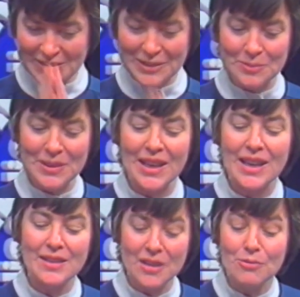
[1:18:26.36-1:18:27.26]
excuse me,
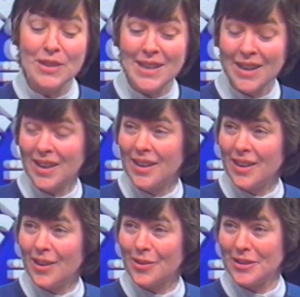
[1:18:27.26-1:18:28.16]
the arena
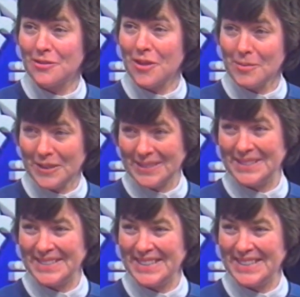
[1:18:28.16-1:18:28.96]
or the drama.